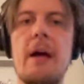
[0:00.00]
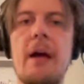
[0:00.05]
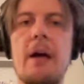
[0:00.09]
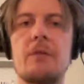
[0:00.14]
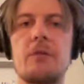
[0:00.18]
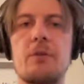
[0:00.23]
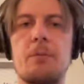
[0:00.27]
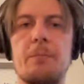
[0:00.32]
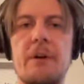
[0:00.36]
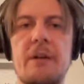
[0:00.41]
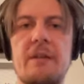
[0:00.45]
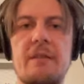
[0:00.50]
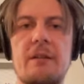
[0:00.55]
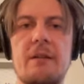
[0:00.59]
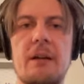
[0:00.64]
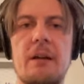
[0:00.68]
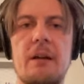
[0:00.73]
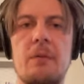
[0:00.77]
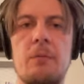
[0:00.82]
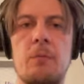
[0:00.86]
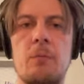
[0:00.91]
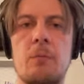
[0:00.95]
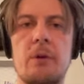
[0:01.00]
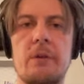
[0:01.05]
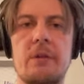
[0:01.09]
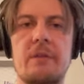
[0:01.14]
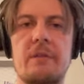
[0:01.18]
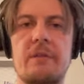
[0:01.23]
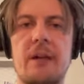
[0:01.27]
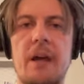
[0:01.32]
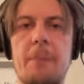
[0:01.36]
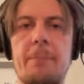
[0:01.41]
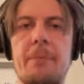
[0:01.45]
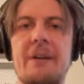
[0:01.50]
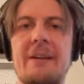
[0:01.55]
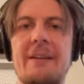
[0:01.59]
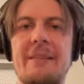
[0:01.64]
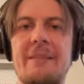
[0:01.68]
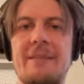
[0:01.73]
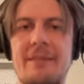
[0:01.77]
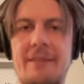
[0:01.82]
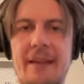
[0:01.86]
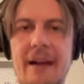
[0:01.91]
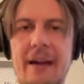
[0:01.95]
so basically what's
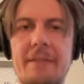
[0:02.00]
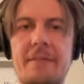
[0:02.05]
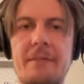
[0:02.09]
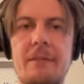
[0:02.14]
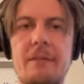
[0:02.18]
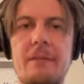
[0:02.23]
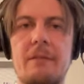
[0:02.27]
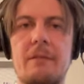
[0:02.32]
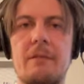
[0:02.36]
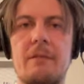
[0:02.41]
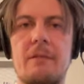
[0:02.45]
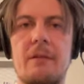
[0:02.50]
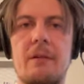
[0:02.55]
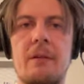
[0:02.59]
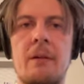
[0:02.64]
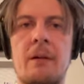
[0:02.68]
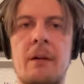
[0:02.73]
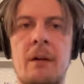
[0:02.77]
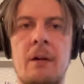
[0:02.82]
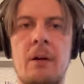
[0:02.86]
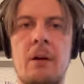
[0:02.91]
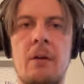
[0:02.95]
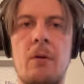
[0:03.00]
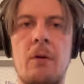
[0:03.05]
happening then uh,